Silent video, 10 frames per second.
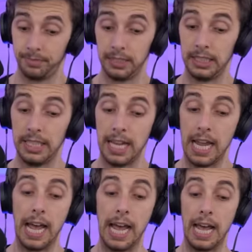
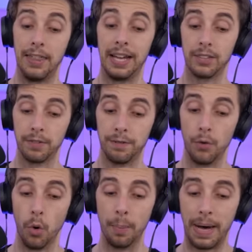Yeah, that's
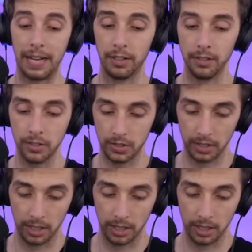four battles.